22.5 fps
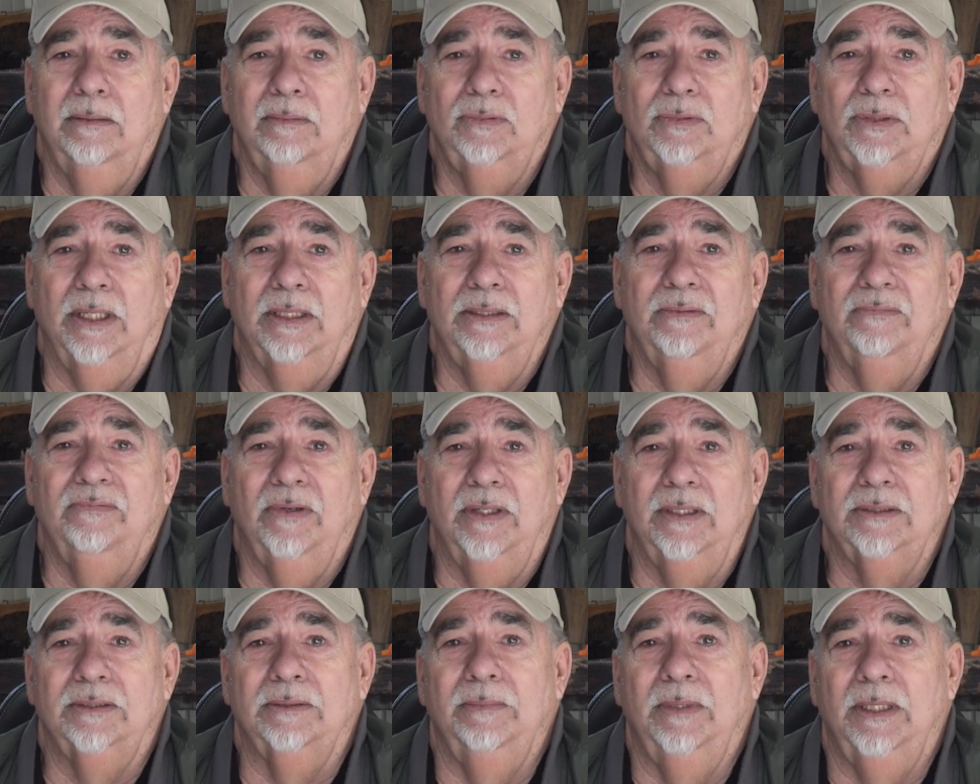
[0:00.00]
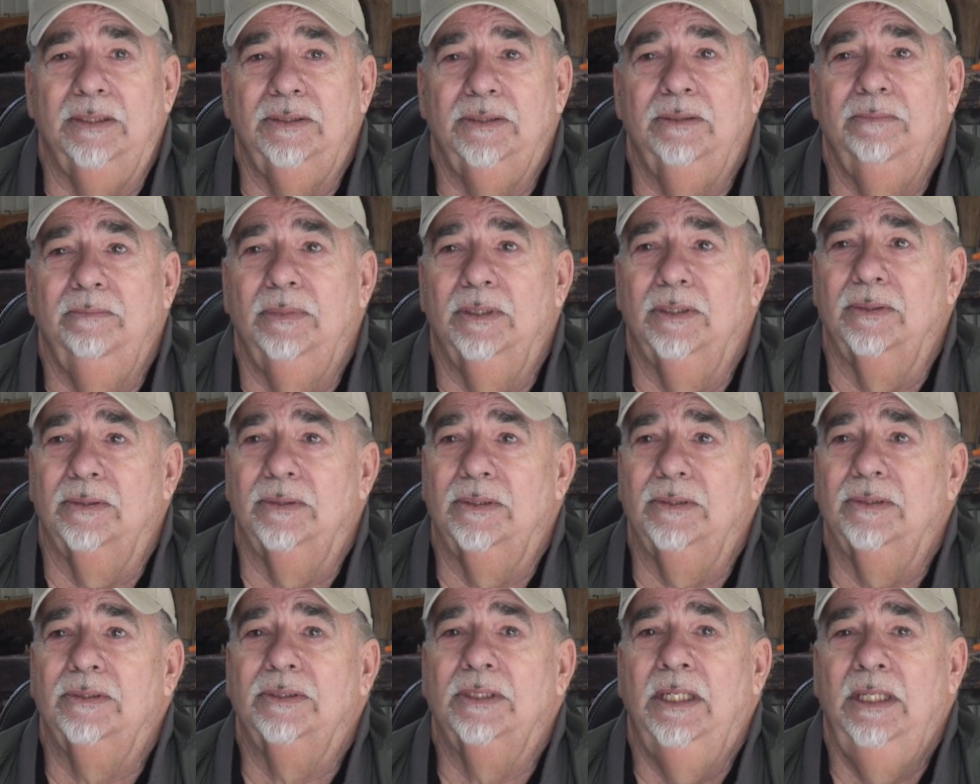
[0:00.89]
tried to find some engine
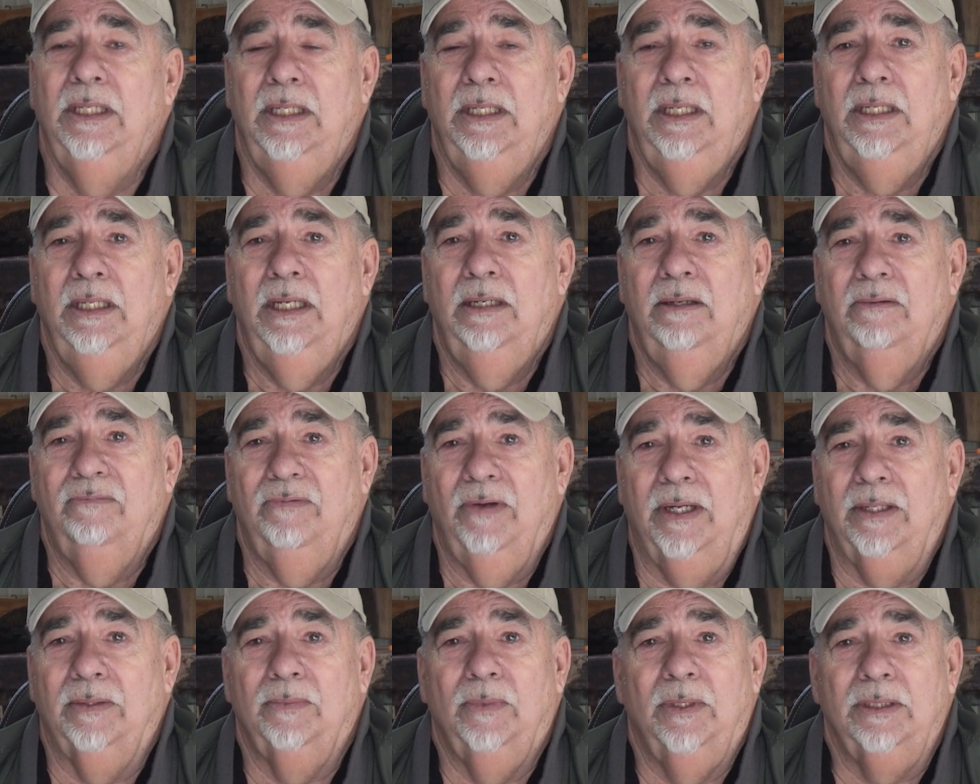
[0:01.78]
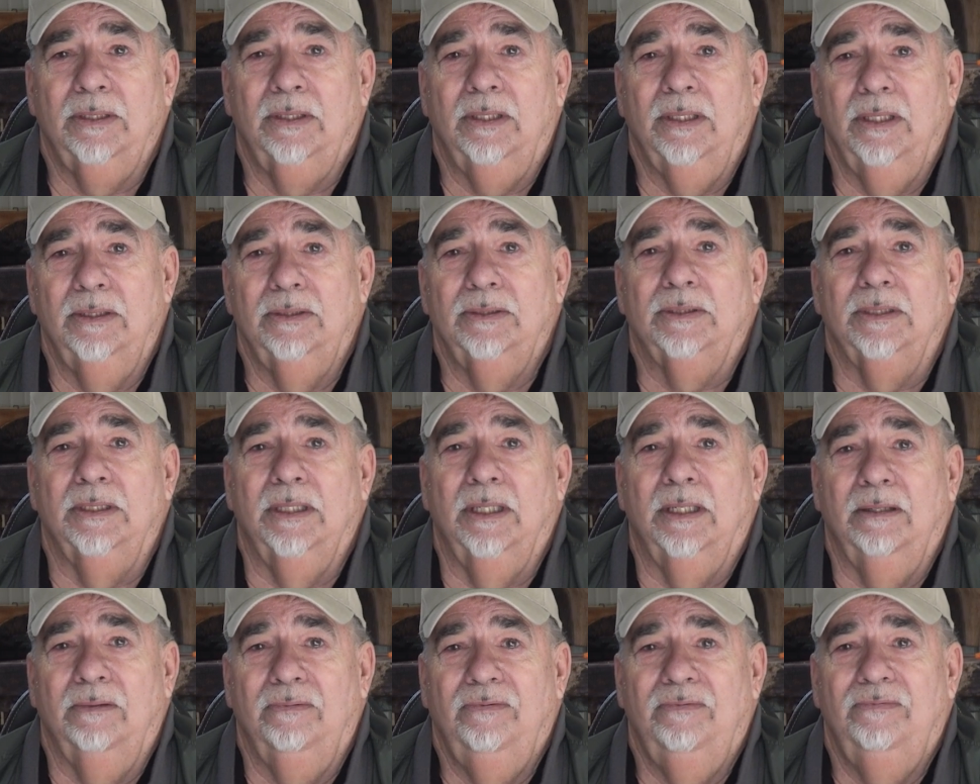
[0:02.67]
builders, found one close
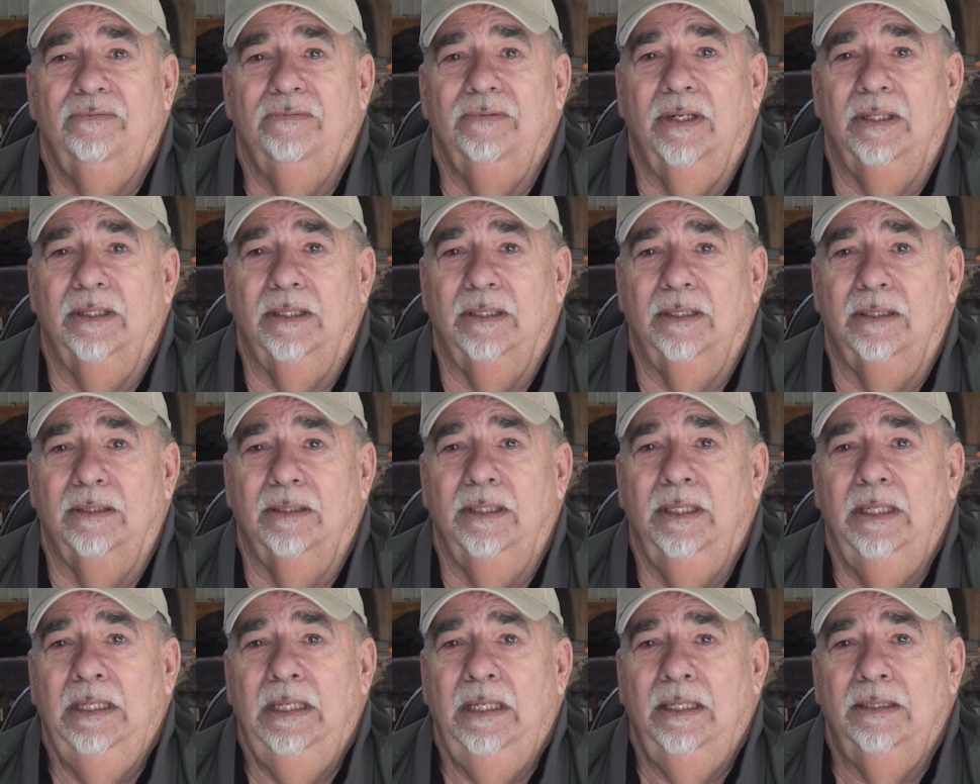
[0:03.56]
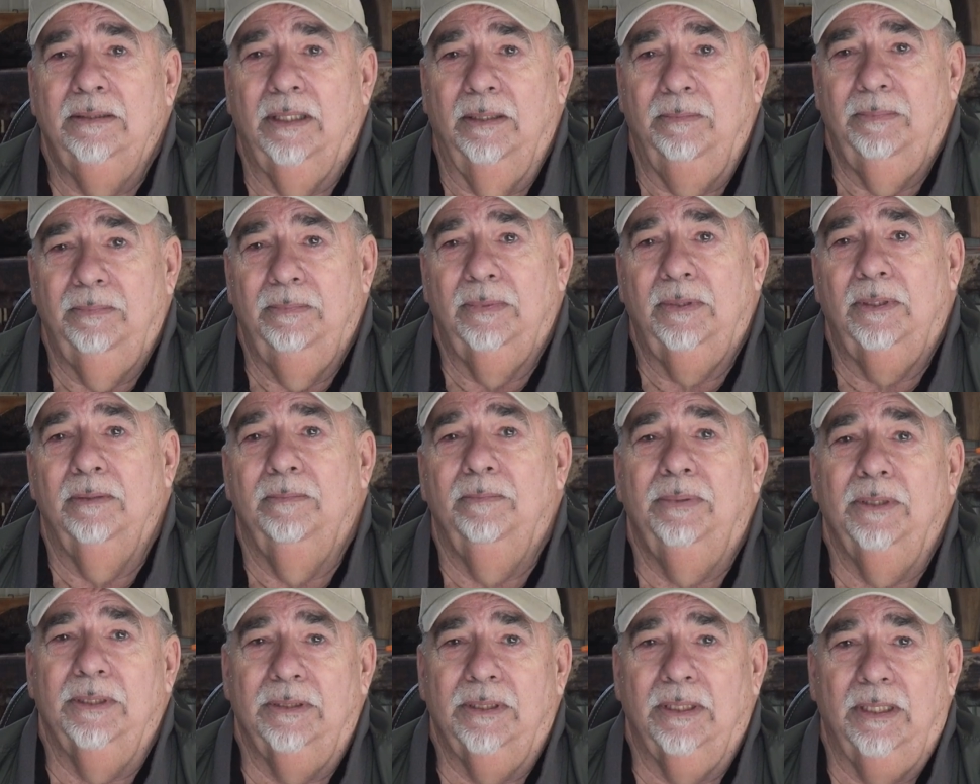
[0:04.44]
enough that
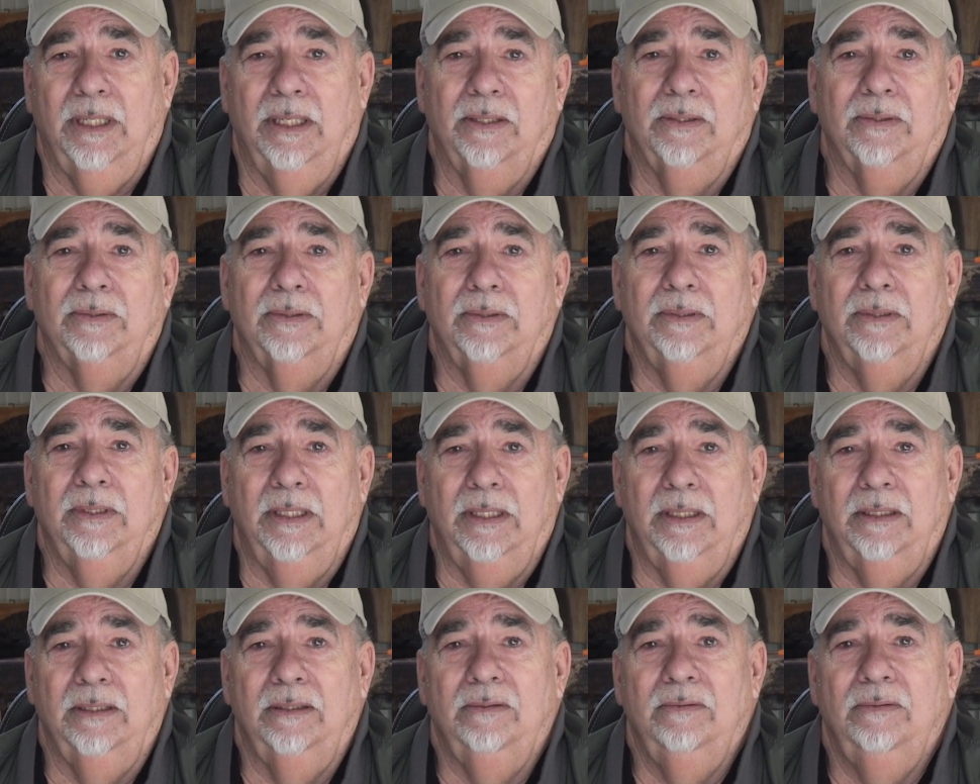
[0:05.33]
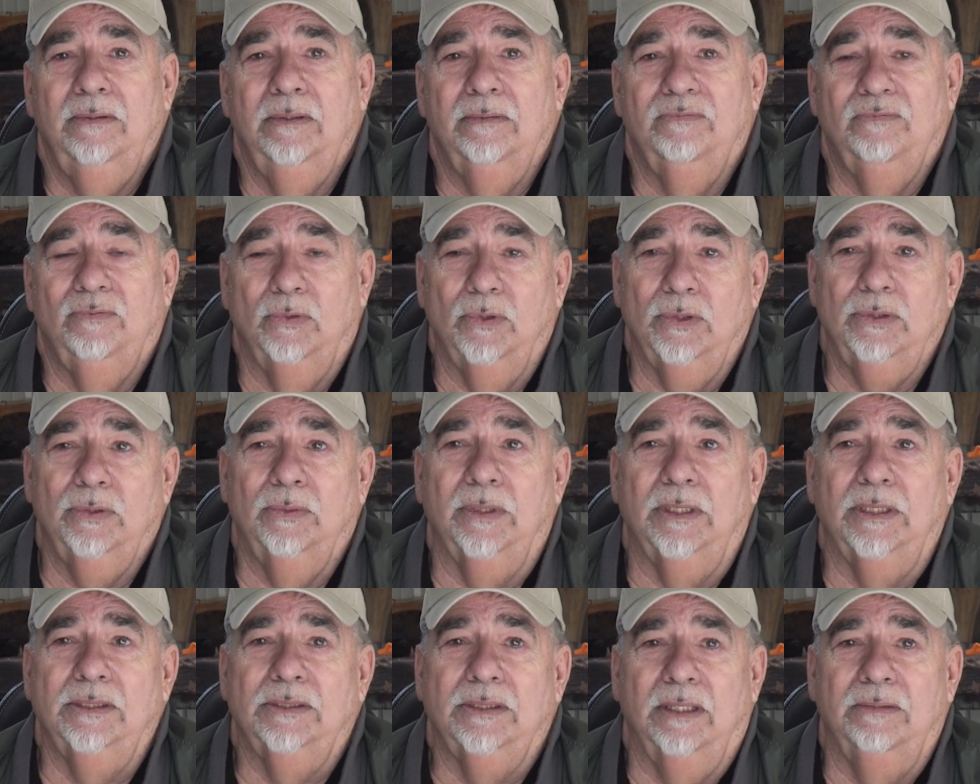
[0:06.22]
could put together a
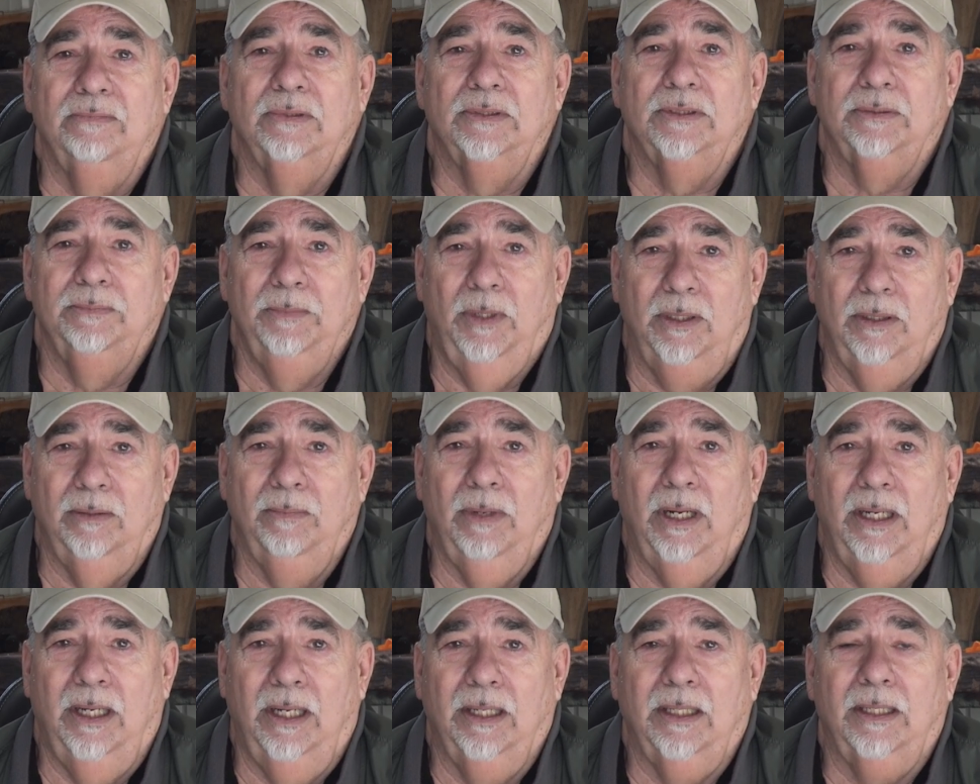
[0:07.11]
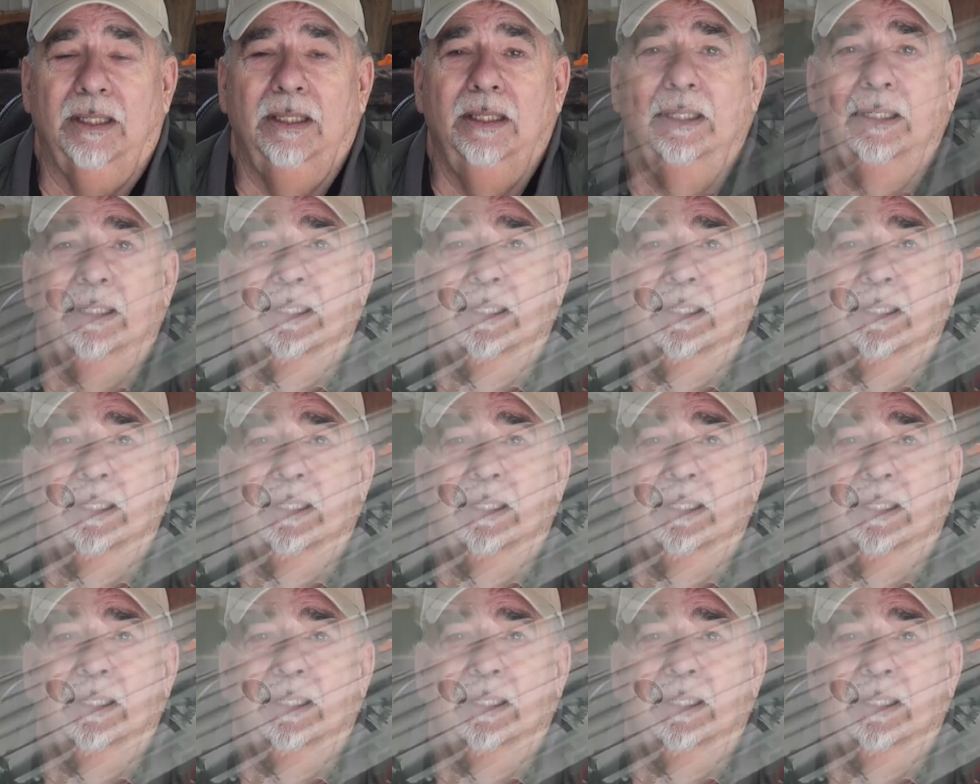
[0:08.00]
427 small block,